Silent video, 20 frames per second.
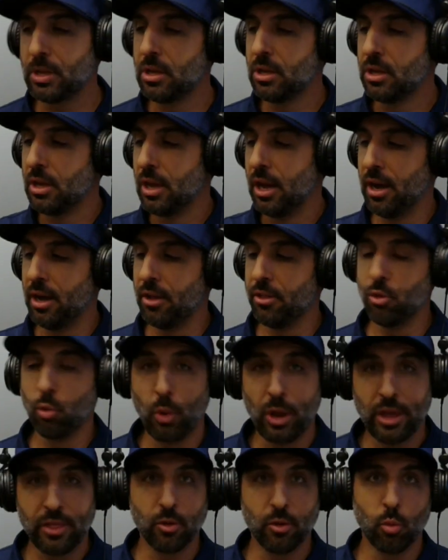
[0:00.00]
the
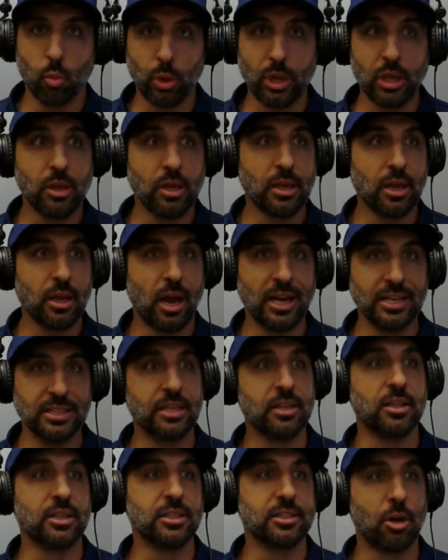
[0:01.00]
way that we
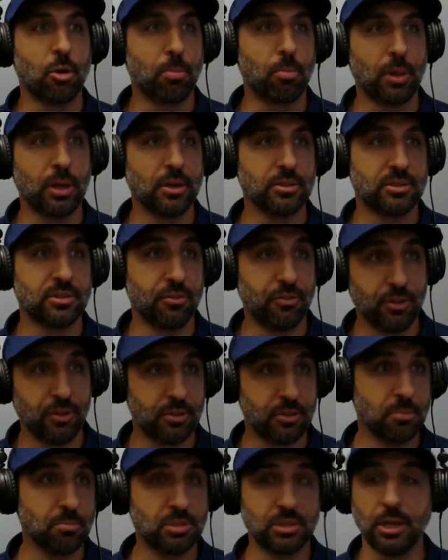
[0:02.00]
ideally tell players to fit
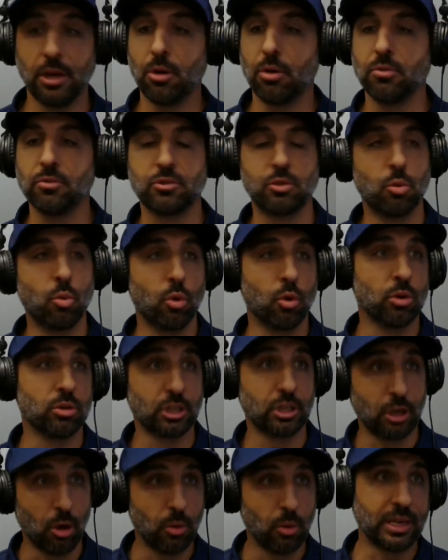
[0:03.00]
themselves or to
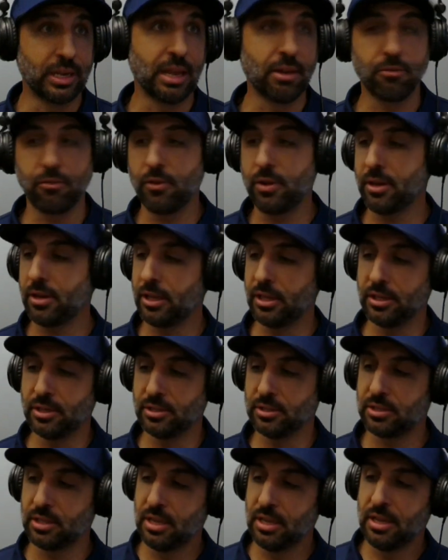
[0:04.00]
go and get fit
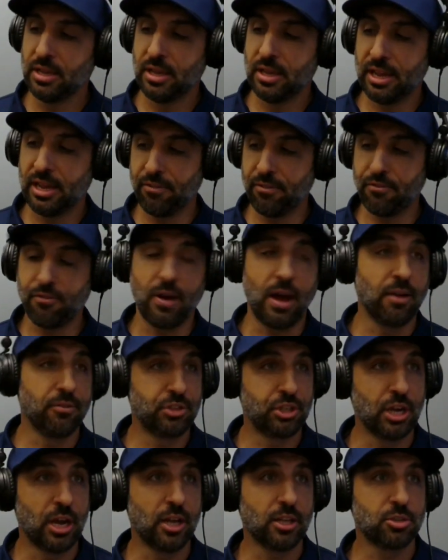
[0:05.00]
is hit 5
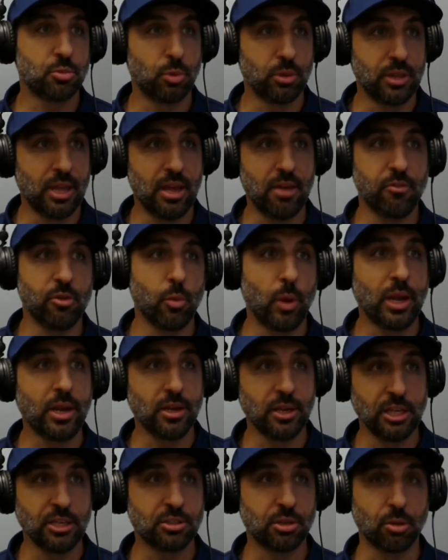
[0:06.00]
shots with the heavyweight in
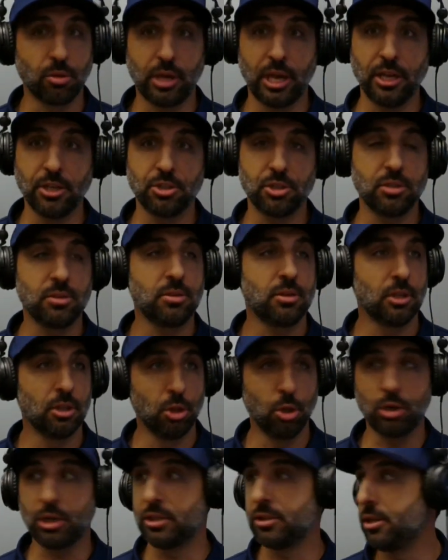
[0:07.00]
each location,
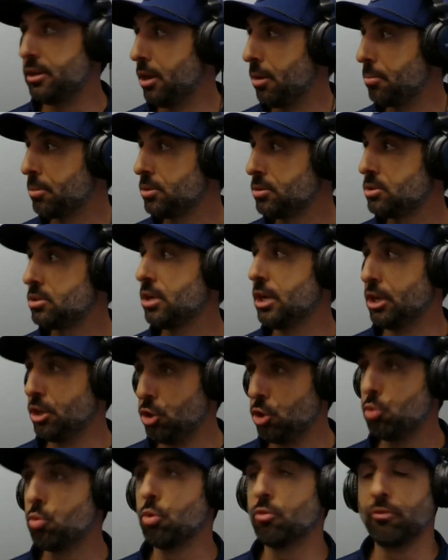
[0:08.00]
look at the numbers, and
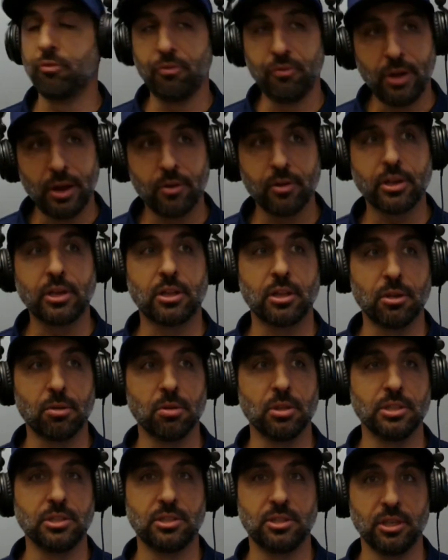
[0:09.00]
you will very
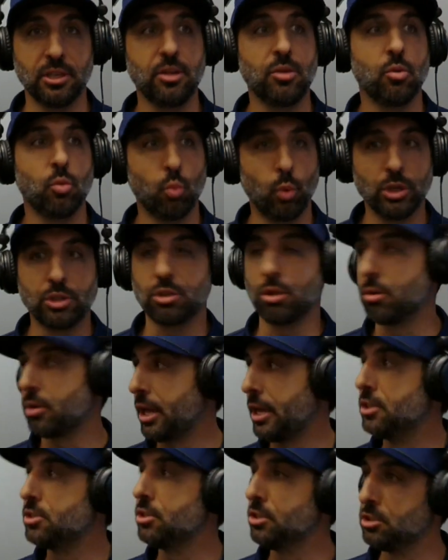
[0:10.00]
clearly see which
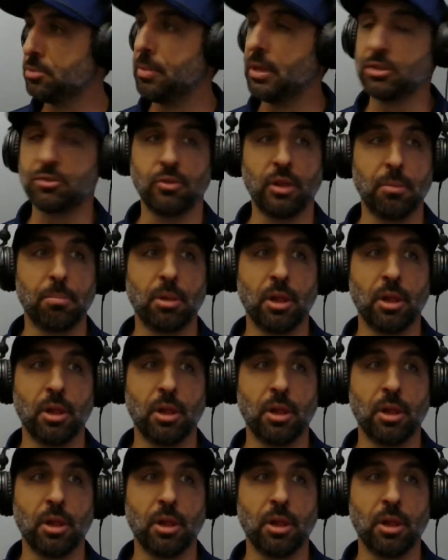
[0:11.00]
location is best for that player.